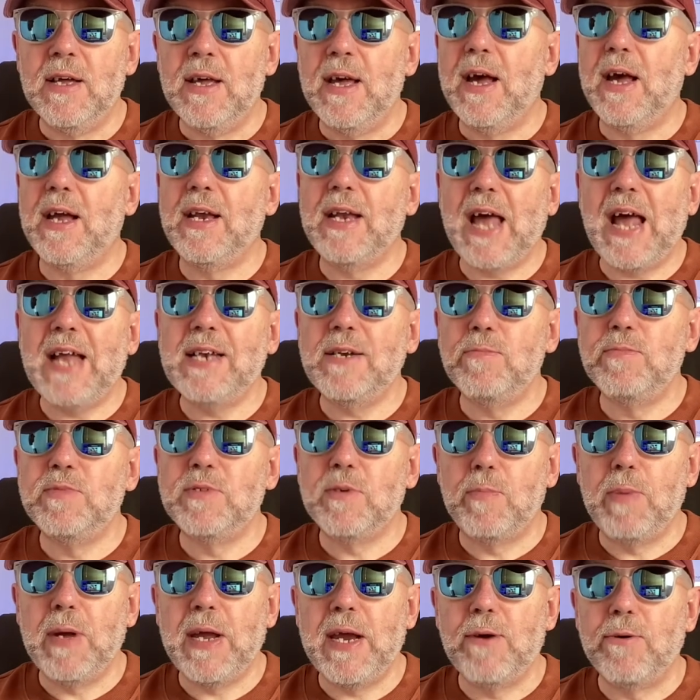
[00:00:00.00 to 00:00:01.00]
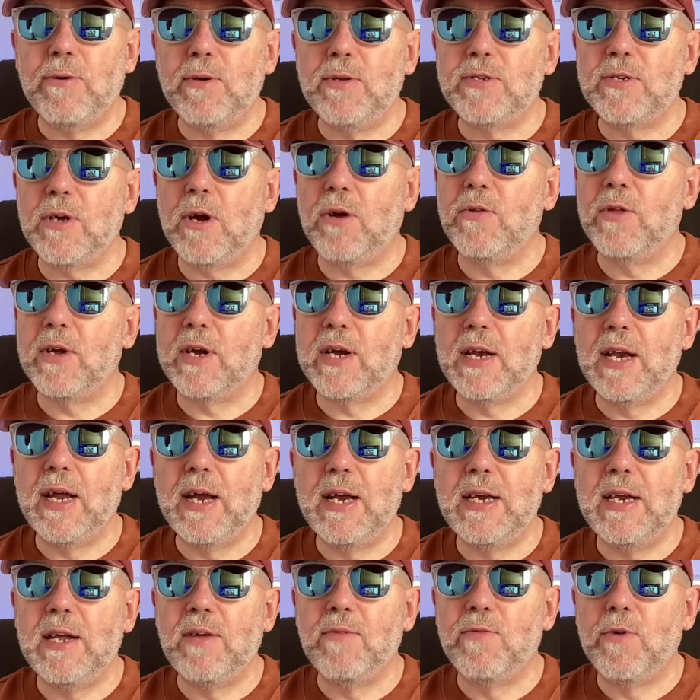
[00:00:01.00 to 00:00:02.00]
and Adam's appearance on the
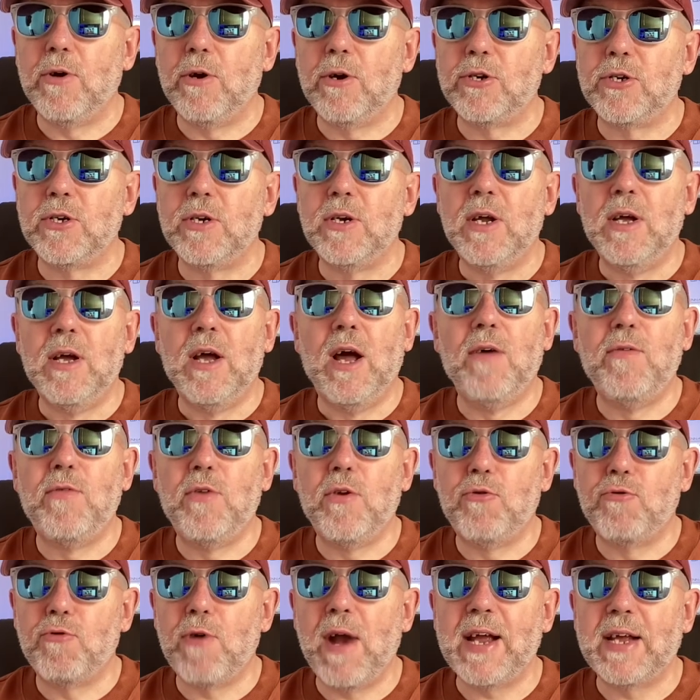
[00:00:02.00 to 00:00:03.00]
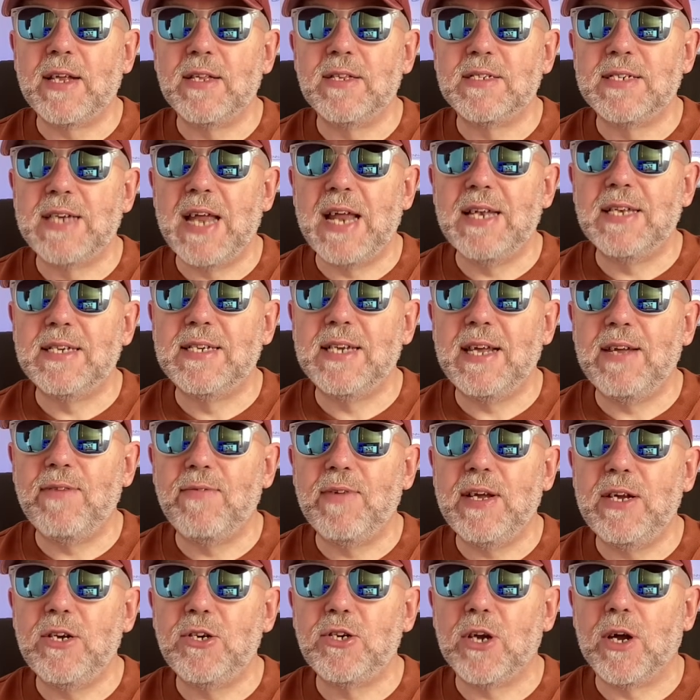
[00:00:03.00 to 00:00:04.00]
Canadian version of the Dragon's Den
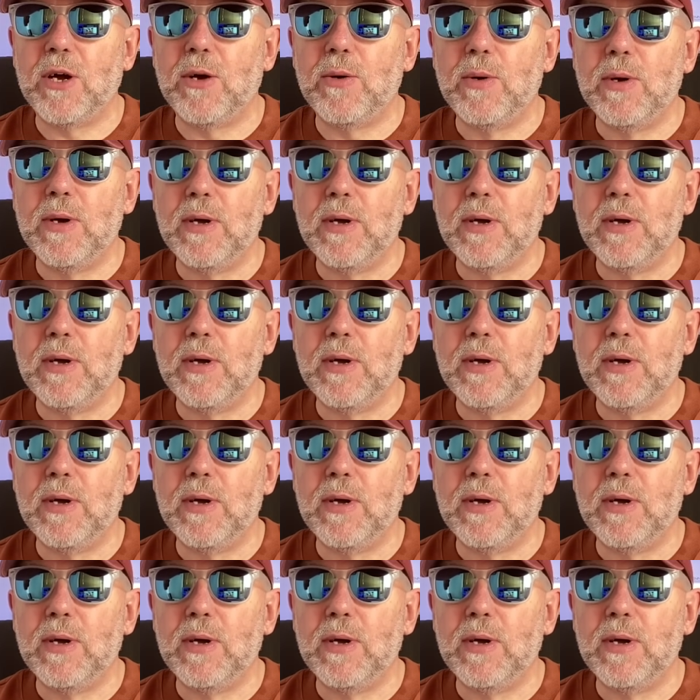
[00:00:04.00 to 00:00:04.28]
TV show.